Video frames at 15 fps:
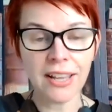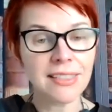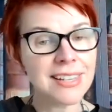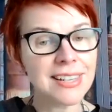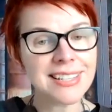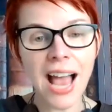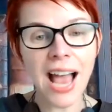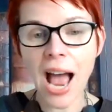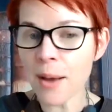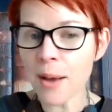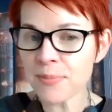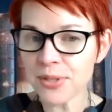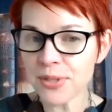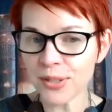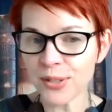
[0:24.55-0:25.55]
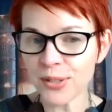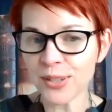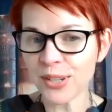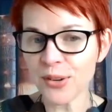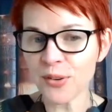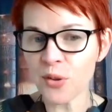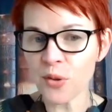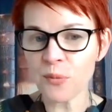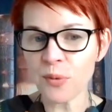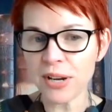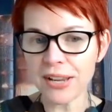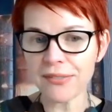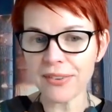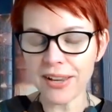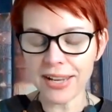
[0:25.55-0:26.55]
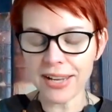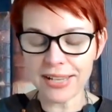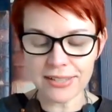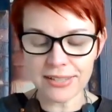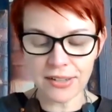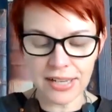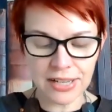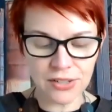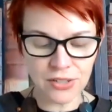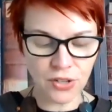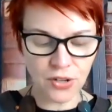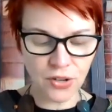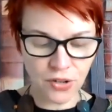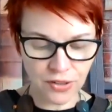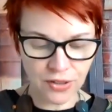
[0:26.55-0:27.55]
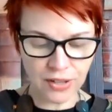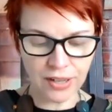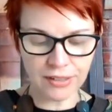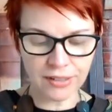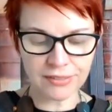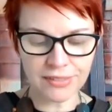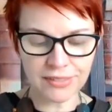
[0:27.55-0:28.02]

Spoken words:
these absolutely all weave into each other.